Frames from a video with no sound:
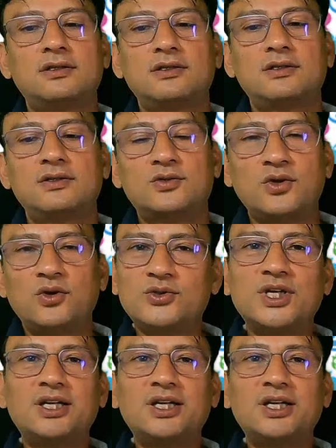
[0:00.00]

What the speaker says: So use it.